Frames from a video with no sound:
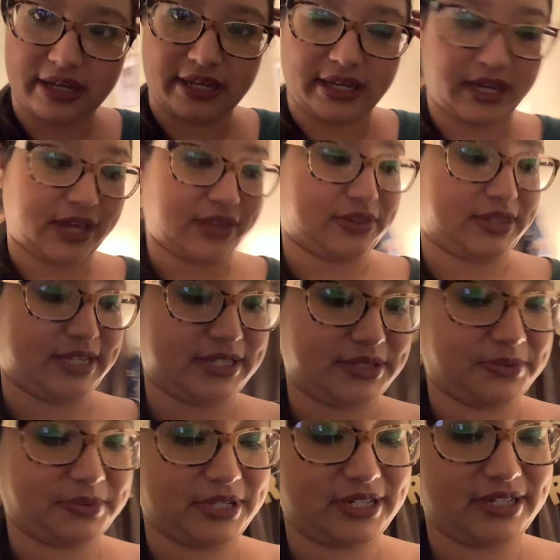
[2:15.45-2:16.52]
I got
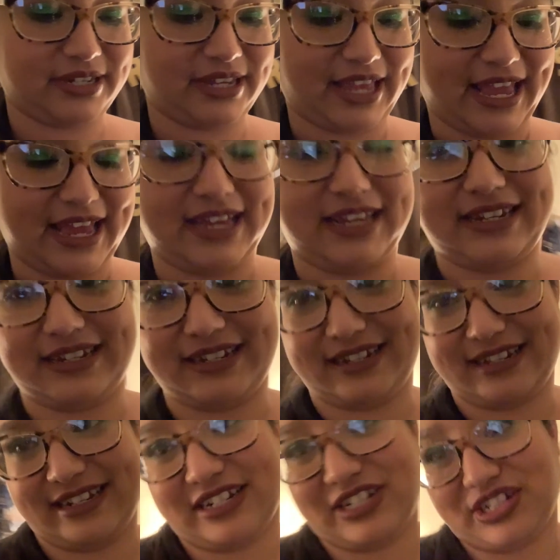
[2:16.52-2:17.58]
this one, and
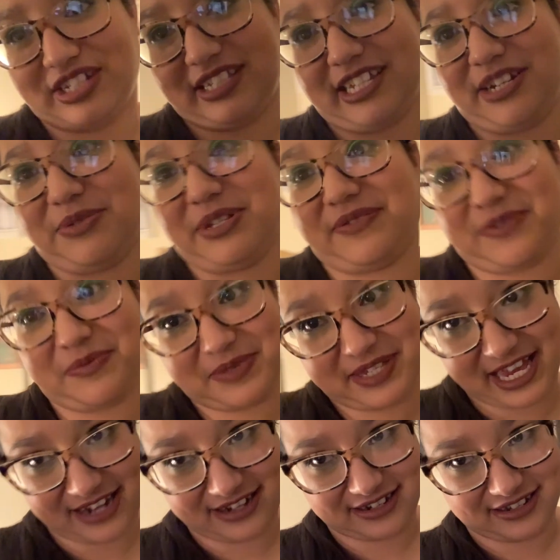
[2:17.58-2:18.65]
she said it was from
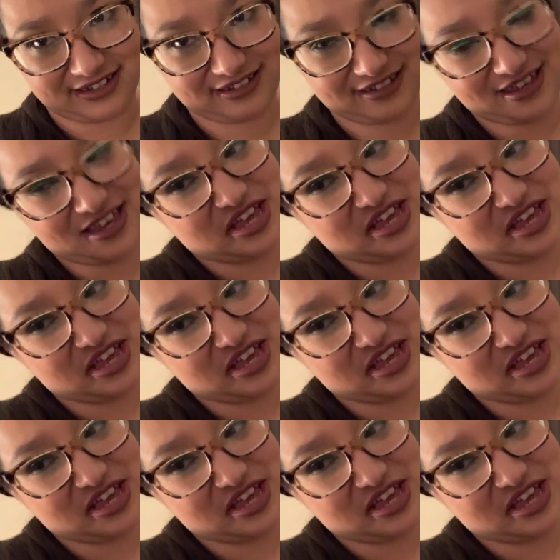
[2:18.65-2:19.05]
Santa,